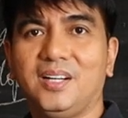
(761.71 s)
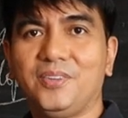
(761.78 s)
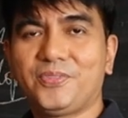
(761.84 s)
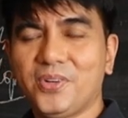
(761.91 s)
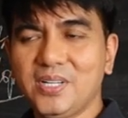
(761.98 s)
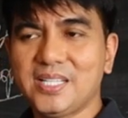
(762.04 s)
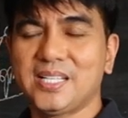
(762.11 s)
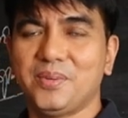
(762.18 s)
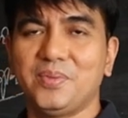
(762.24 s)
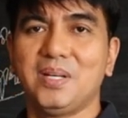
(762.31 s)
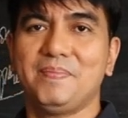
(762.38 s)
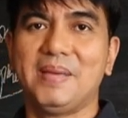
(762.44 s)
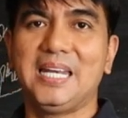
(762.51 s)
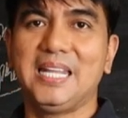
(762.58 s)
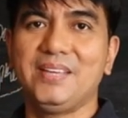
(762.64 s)
Of course, they
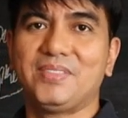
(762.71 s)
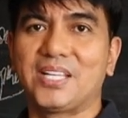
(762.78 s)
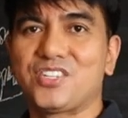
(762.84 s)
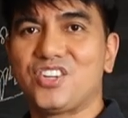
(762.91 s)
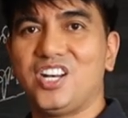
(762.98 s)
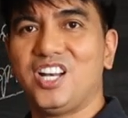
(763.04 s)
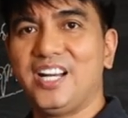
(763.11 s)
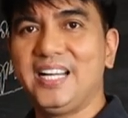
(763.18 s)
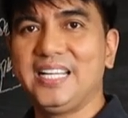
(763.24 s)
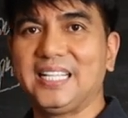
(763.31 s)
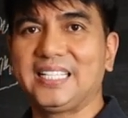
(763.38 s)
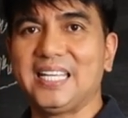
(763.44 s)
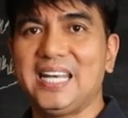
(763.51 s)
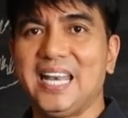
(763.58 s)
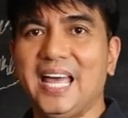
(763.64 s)
will believe that you learned
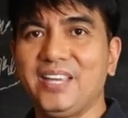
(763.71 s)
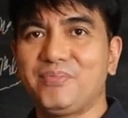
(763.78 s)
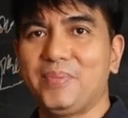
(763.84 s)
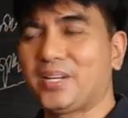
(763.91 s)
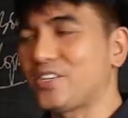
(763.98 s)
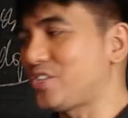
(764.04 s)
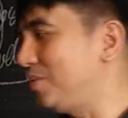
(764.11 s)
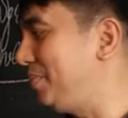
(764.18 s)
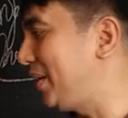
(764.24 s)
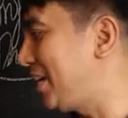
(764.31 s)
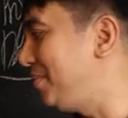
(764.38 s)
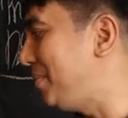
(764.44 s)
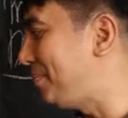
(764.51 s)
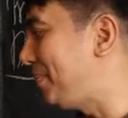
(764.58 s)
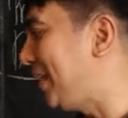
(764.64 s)
it in life because you
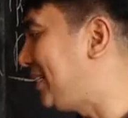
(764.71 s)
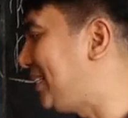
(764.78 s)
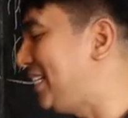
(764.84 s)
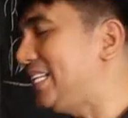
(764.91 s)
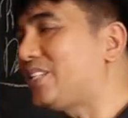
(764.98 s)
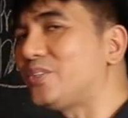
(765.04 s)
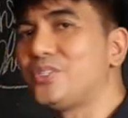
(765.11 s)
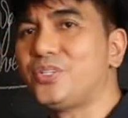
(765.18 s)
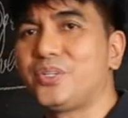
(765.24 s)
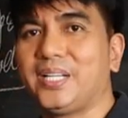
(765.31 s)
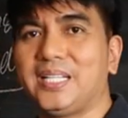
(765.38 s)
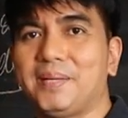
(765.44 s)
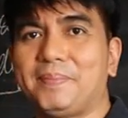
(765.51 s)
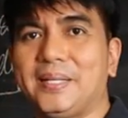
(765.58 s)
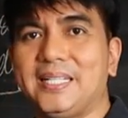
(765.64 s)
became a plantito
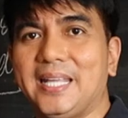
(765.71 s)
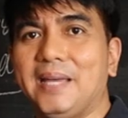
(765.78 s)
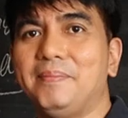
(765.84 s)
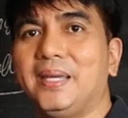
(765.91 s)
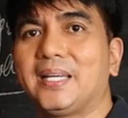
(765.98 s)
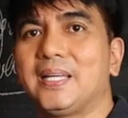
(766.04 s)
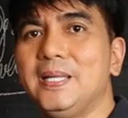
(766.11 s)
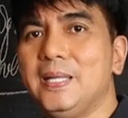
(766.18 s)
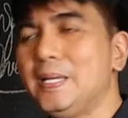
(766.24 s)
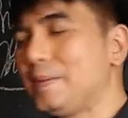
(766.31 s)
during the pandemic.